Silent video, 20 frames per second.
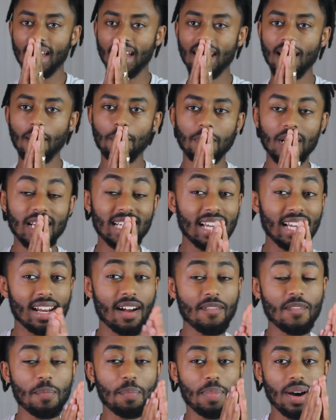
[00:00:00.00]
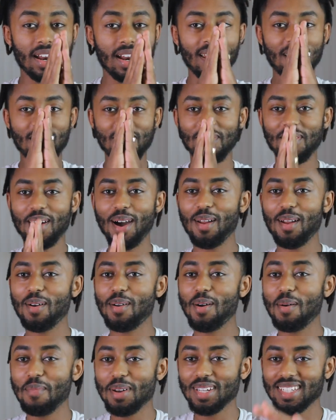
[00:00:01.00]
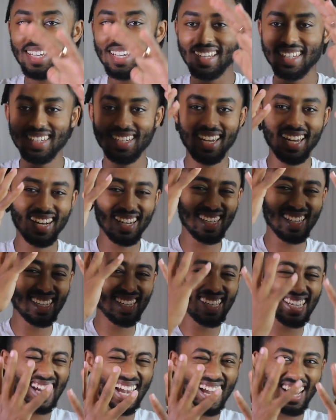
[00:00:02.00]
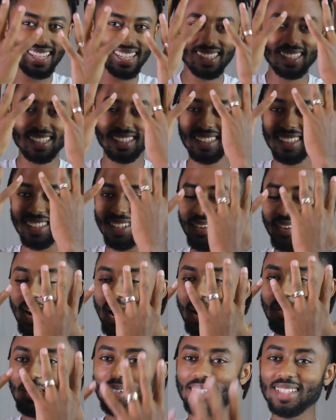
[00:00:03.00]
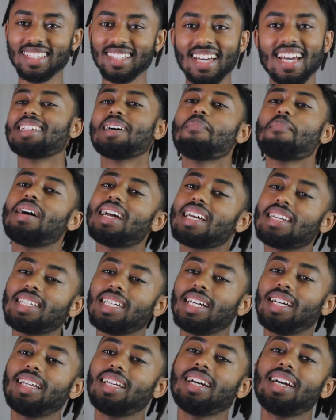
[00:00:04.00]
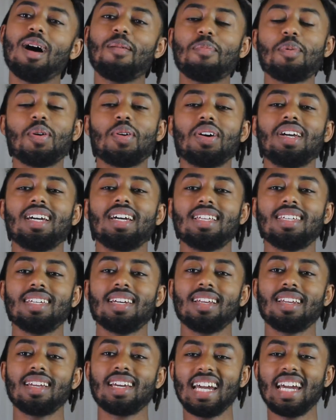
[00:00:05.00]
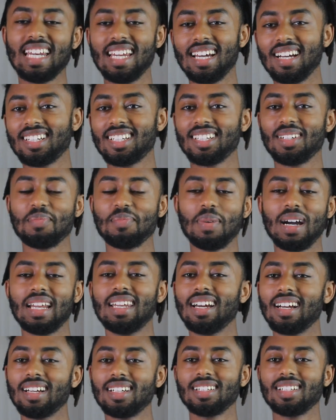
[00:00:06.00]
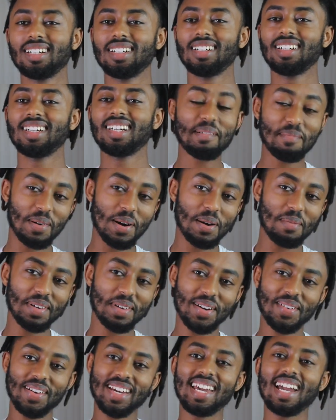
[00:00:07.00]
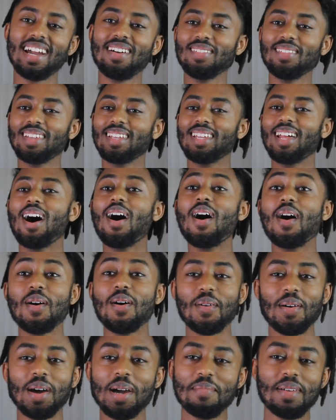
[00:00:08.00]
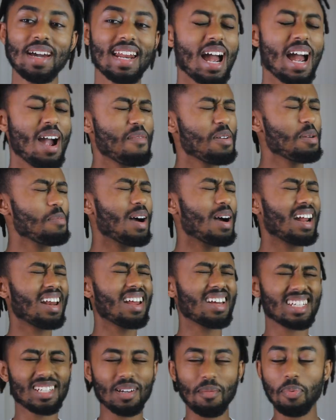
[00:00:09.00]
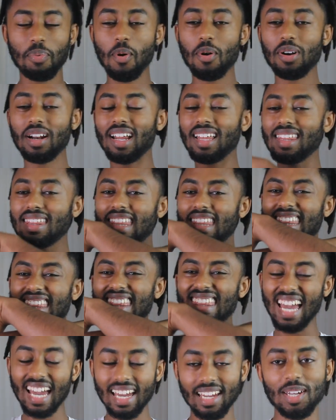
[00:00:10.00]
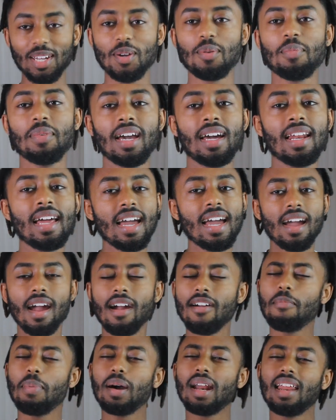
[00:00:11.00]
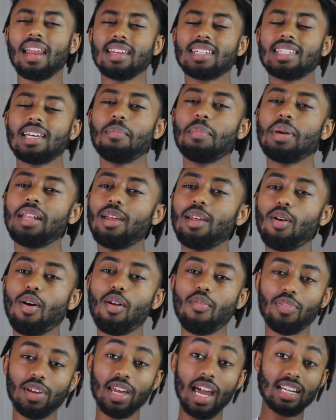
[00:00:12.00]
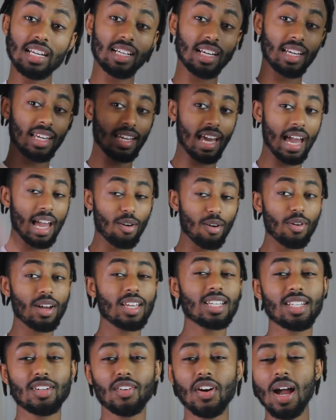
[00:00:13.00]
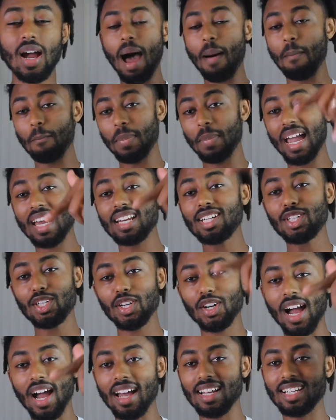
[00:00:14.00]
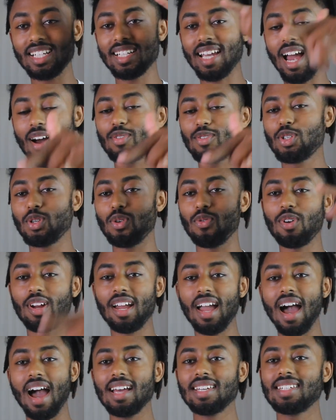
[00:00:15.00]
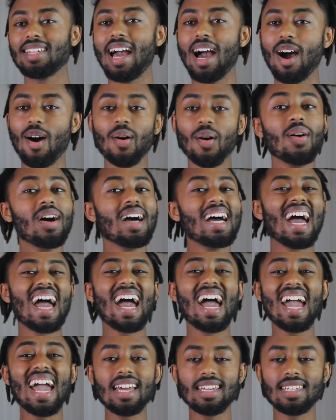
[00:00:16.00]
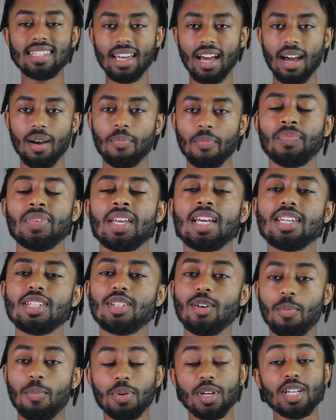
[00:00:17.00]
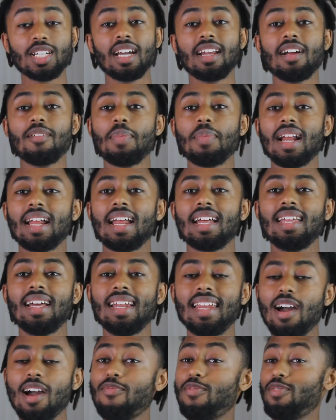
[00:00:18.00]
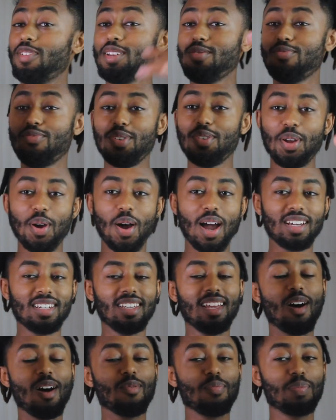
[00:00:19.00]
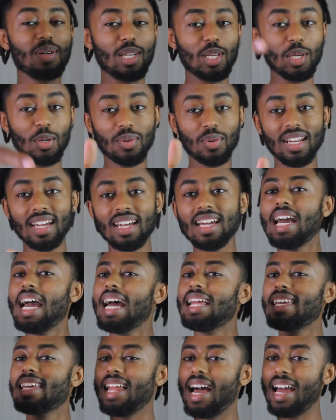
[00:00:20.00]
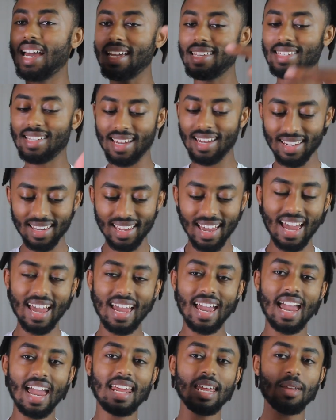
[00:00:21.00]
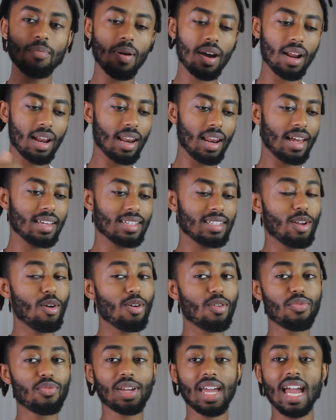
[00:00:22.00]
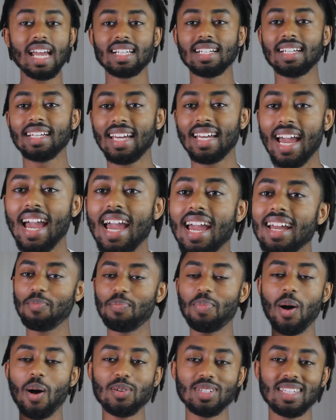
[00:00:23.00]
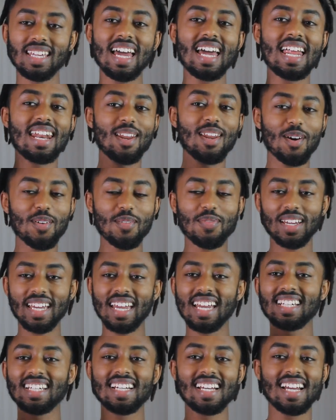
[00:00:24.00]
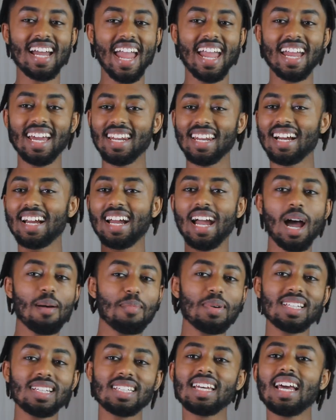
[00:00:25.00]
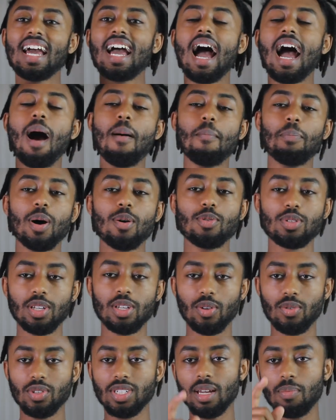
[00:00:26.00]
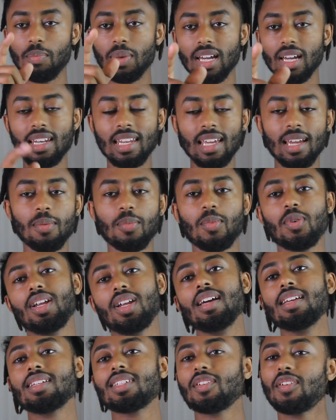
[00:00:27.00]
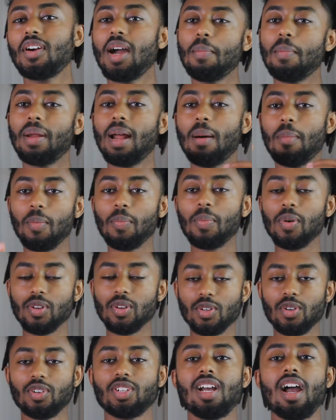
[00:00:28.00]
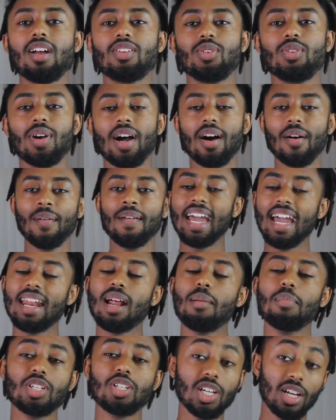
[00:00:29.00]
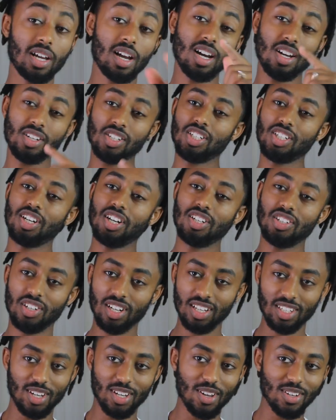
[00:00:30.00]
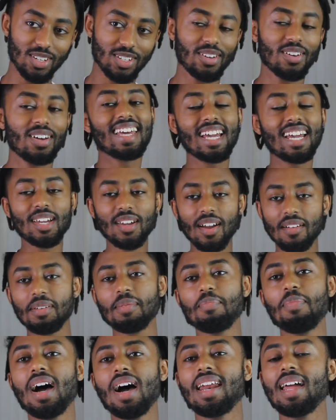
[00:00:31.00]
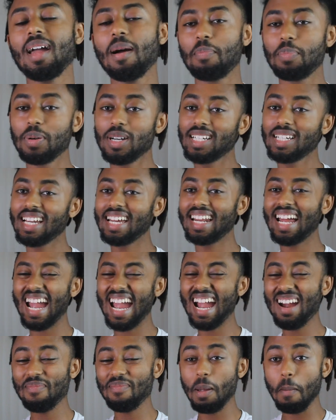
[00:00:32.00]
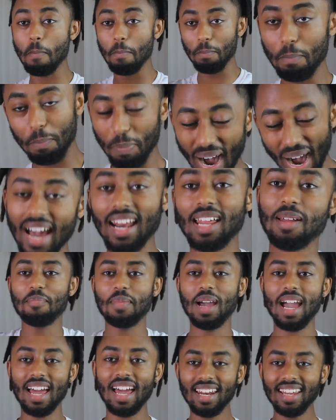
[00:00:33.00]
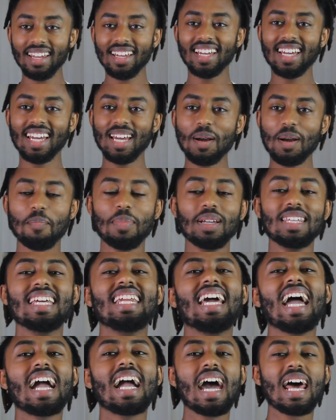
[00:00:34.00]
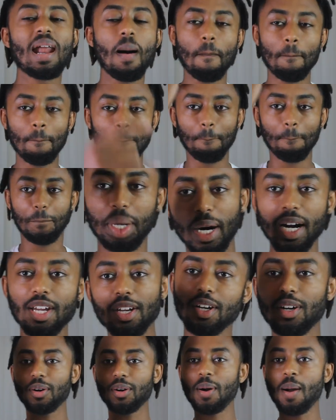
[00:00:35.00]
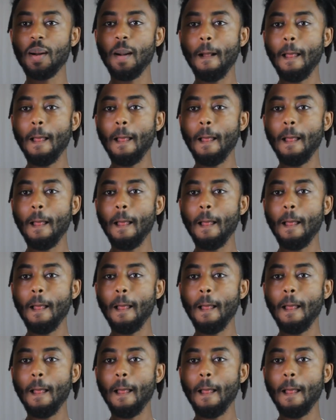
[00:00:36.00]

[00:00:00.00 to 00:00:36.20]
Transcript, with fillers: Man, I appreciate everybody that followed almost a 10K subscribers. Somebody said, I'm gonna hit 10K next year, by next year. Come on, man, we came a long way, man. Everybody that supported thank you man everybody that sent me the notification gang on instagram i made sure i shout you guys out asap so appreciate everybody that did that for this video. Actually, I will be doing it till I hit 10K. Anybody that's notification gang, post notification gang in the comments. I'm posting you. Send me a DM on the Instagram and I'm gonna post you, shout you out. And I'm gonna check out your address also. Thank you everybody. I appreciate everybody, man. But today I got a banger,